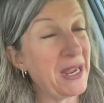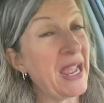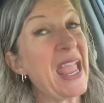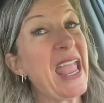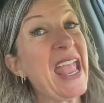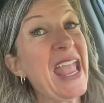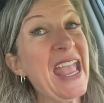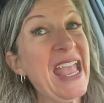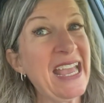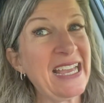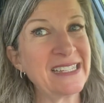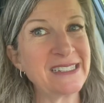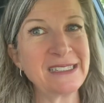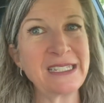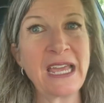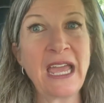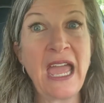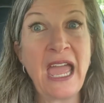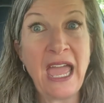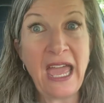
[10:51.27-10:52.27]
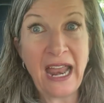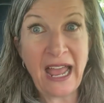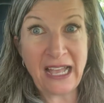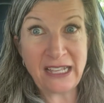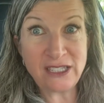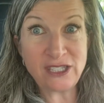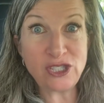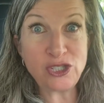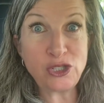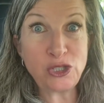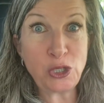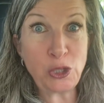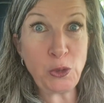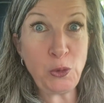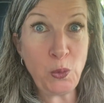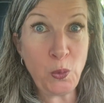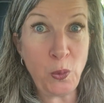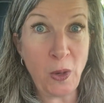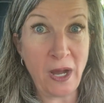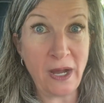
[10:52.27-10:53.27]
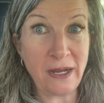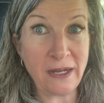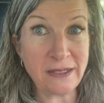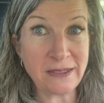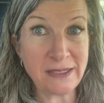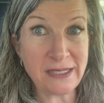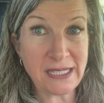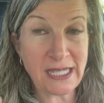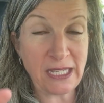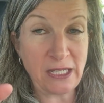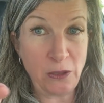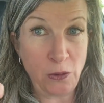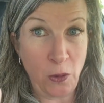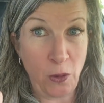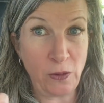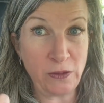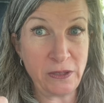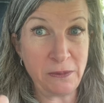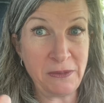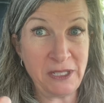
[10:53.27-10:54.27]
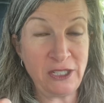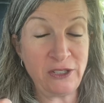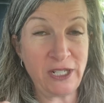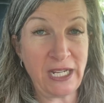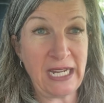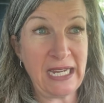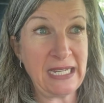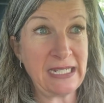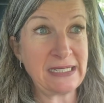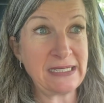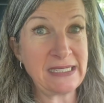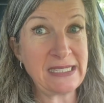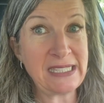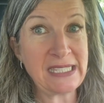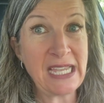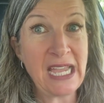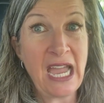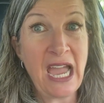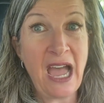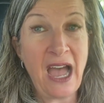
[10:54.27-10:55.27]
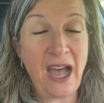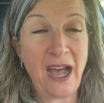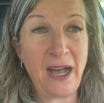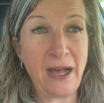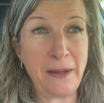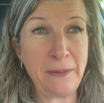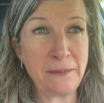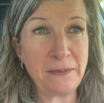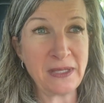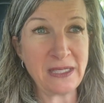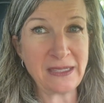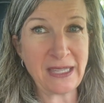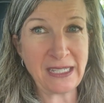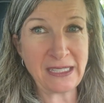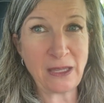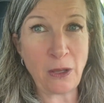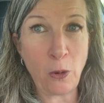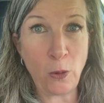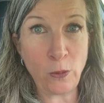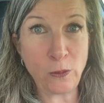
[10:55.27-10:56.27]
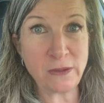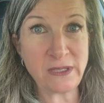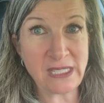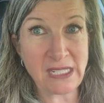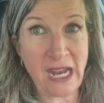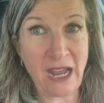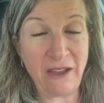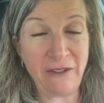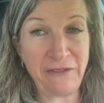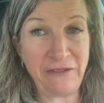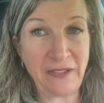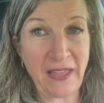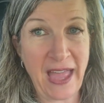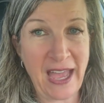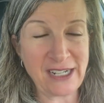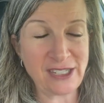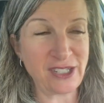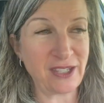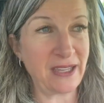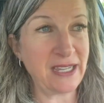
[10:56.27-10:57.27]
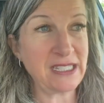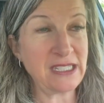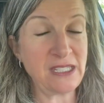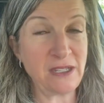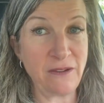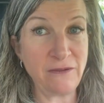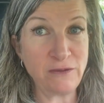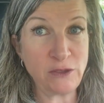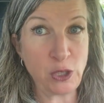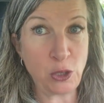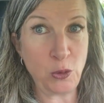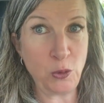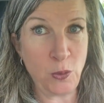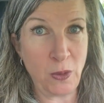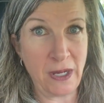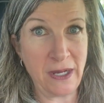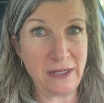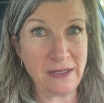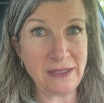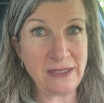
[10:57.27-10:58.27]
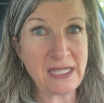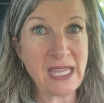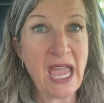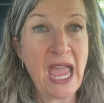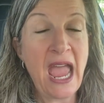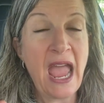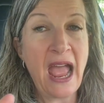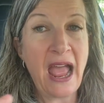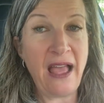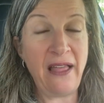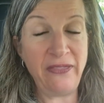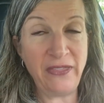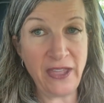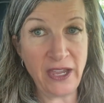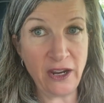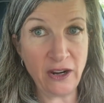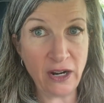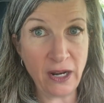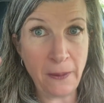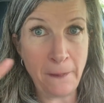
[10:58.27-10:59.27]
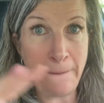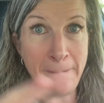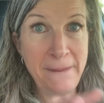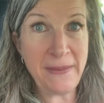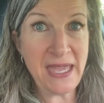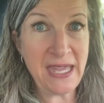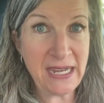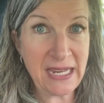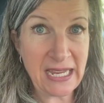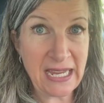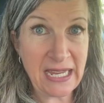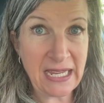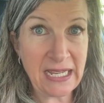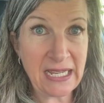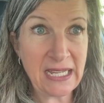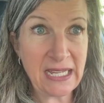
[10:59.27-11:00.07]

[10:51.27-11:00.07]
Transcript: And it has two wands, like you hold them in your hands, um, like the old style flashlights, you have two wands and they're emitting